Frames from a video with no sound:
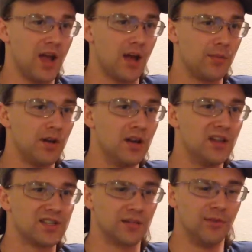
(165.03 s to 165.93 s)
map.
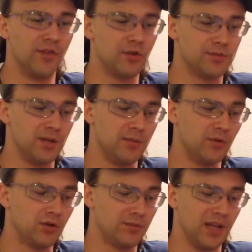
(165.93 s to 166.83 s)
Some of those
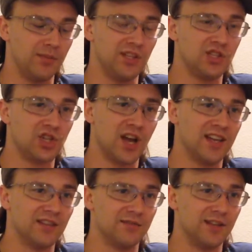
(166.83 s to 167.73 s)
people are maybe
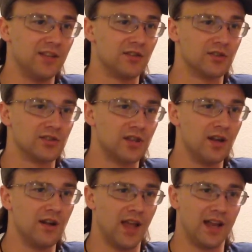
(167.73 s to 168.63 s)
giant figures
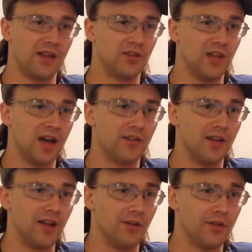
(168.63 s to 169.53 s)
and have a lot of
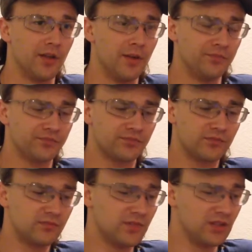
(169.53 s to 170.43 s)
health.
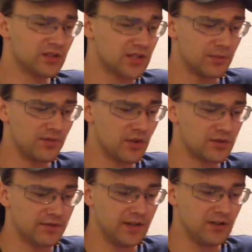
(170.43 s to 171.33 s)
Some of
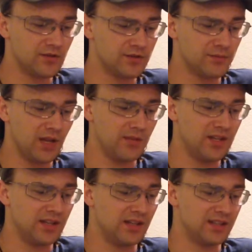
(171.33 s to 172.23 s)
those figures maybe
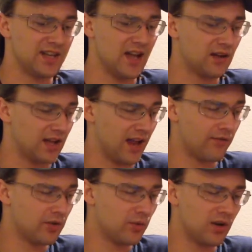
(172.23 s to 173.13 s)
can attack
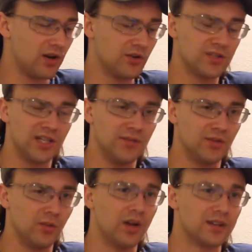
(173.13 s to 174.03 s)
everyone on your team
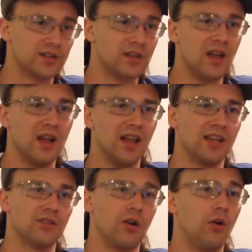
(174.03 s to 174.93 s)
at once.
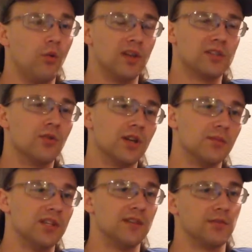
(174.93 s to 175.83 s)
It's always going to
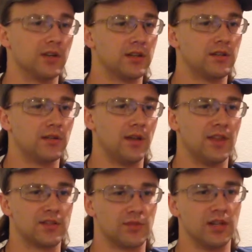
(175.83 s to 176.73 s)
be different. And
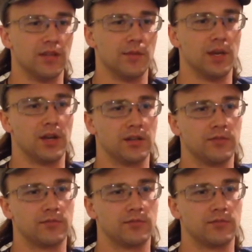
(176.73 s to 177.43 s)
that's what I love about it.